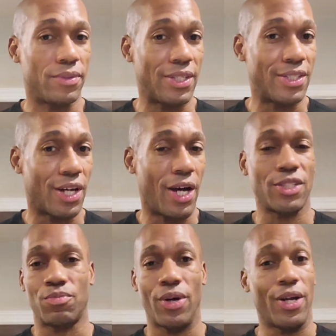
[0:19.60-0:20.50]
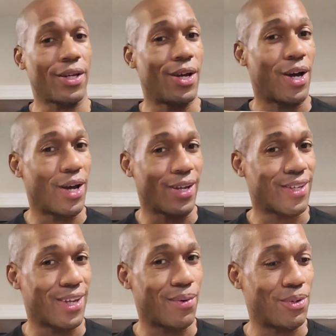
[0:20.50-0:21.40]
Detox product. I
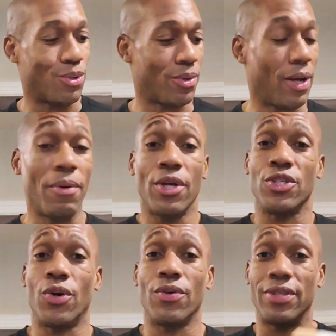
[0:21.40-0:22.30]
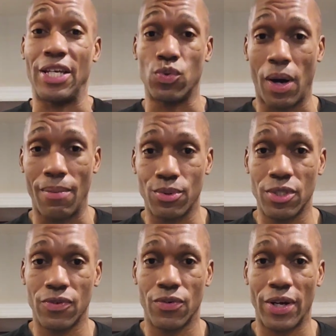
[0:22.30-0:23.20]
can't wait to open it up. So that's why I'm doing
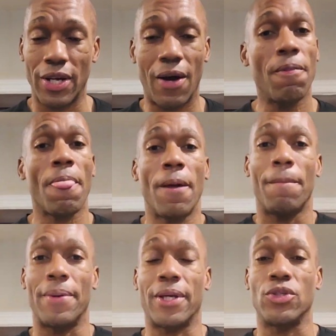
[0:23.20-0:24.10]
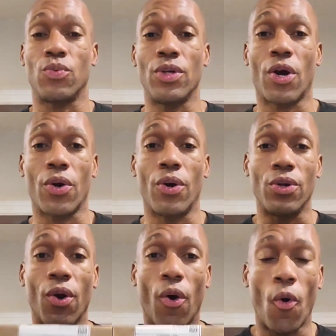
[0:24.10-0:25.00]
this video right now, because we are going
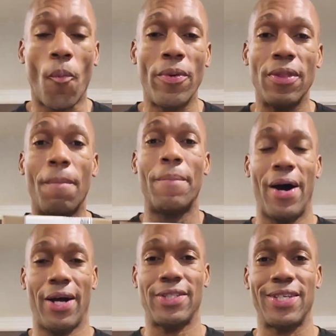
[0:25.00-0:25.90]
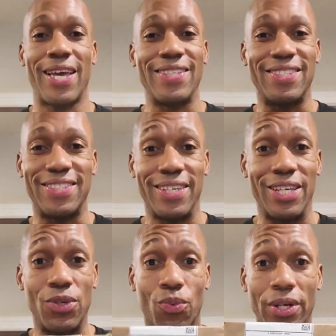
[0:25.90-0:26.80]
to open the box and see
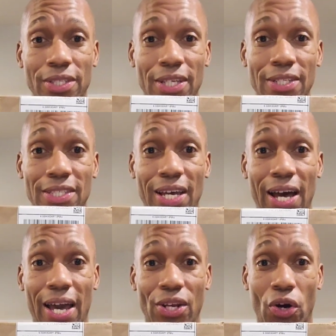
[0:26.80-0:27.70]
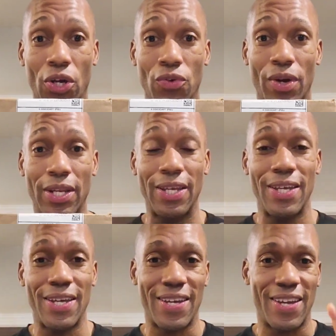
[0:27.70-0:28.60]
what's inside. Are you ready?
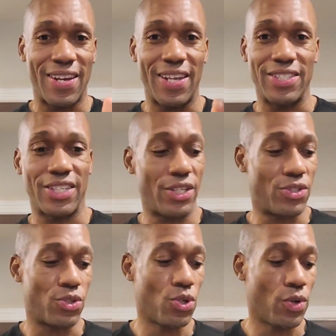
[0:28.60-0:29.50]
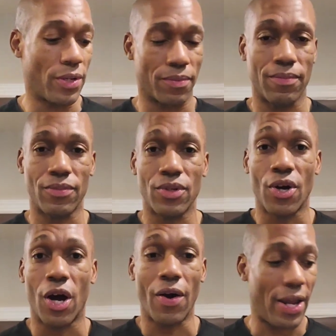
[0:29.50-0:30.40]
Let's get to it.
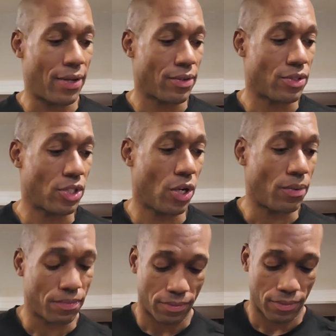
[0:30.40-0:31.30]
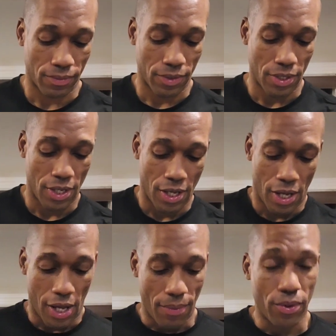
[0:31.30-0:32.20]
All right, so
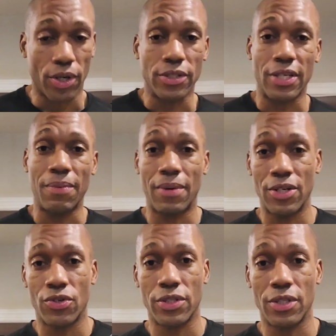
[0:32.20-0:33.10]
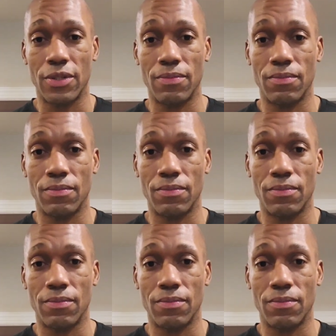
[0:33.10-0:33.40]
I'm going to take my trusty